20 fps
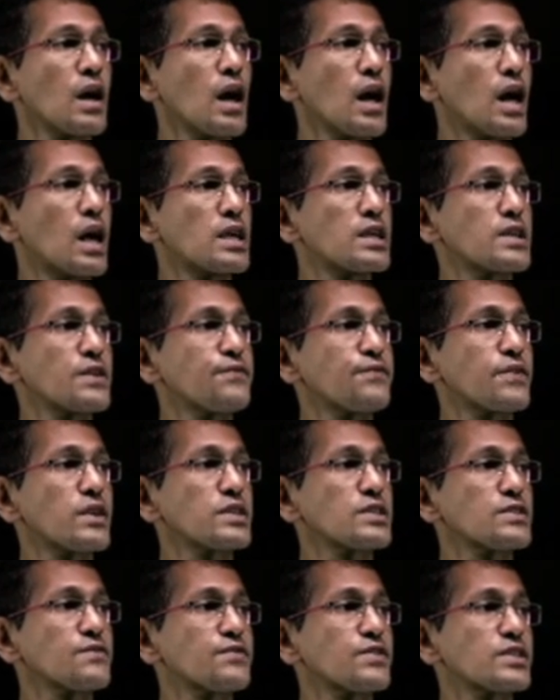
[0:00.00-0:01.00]
and
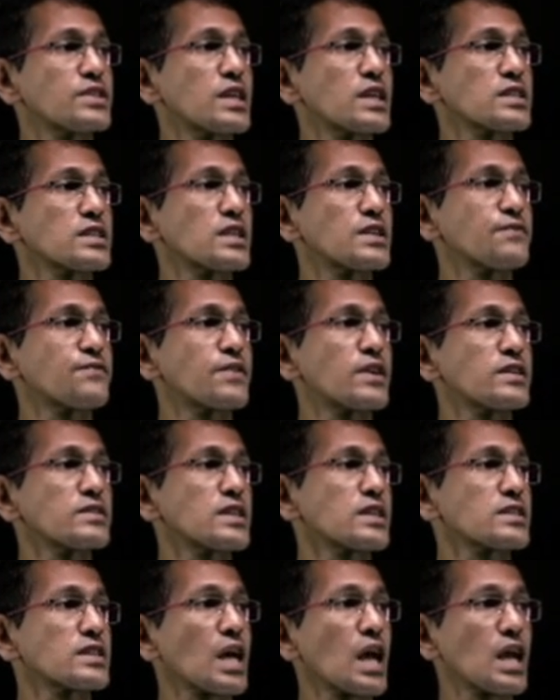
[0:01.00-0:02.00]
difference, if you take the difference
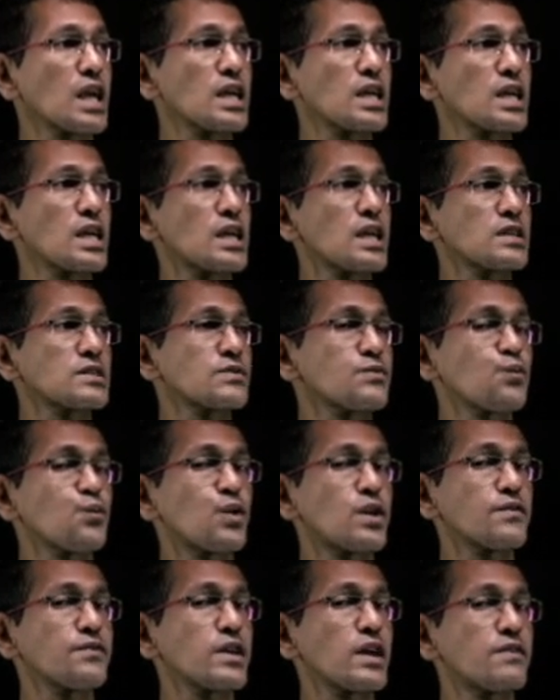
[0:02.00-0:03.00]
exactly as
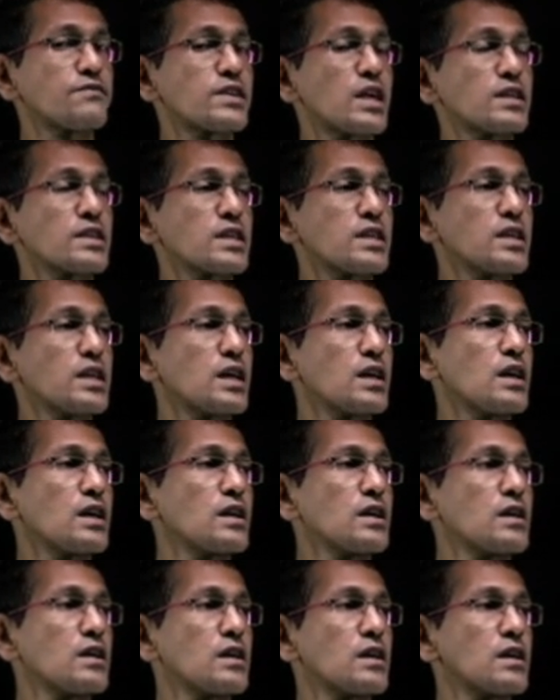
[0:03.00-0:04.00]
what we have done
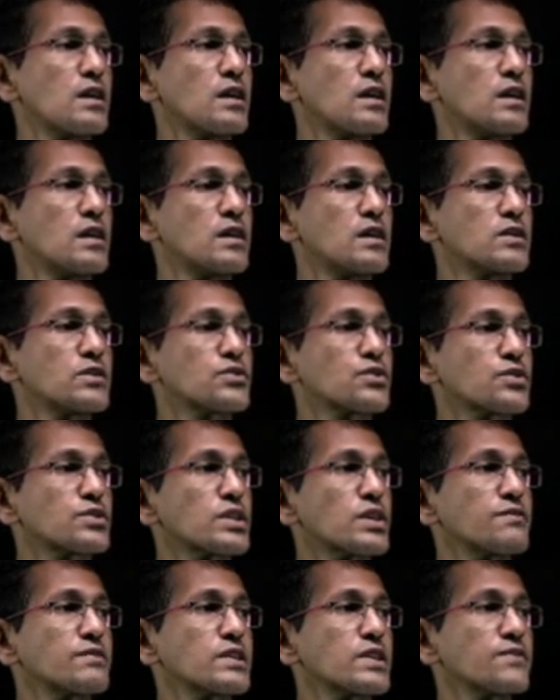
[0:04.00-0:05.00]
here, so
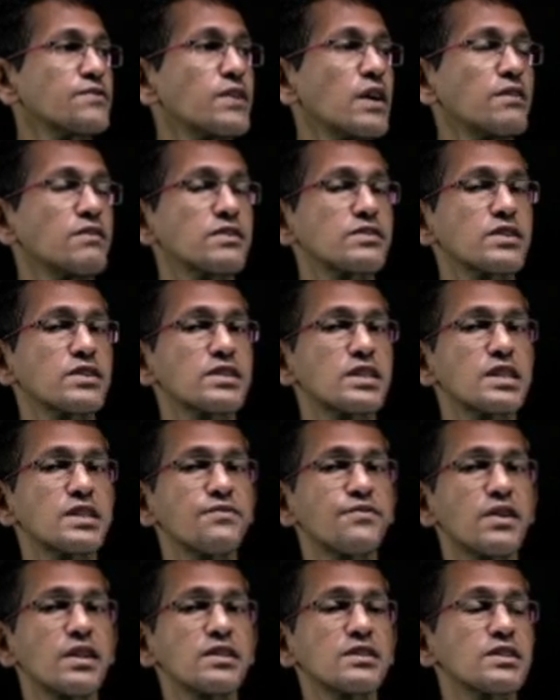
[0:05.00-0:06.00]
75 and 60
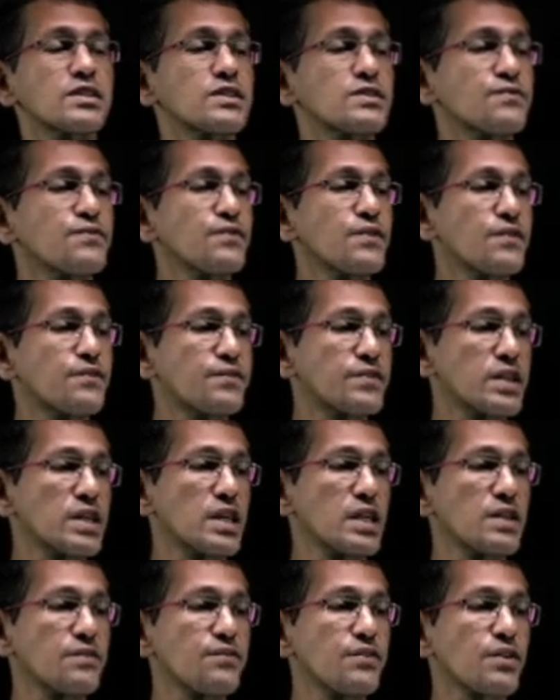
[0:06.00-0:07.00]
difference is
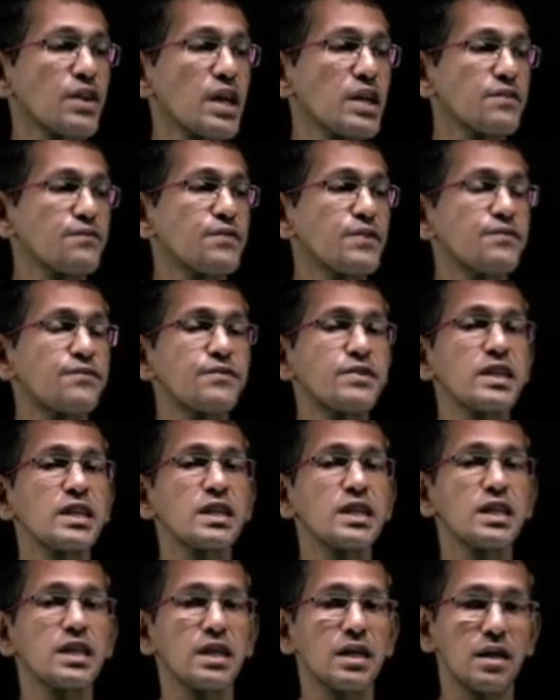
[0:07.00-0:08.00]
15. If you write
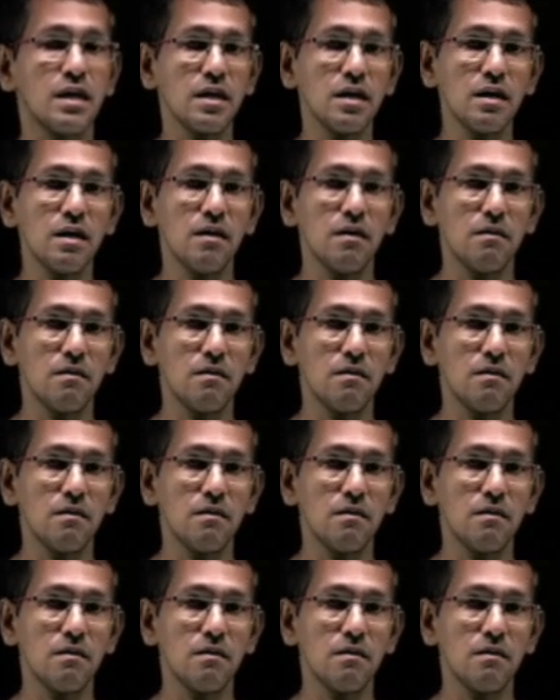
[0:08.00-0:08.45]
15 here,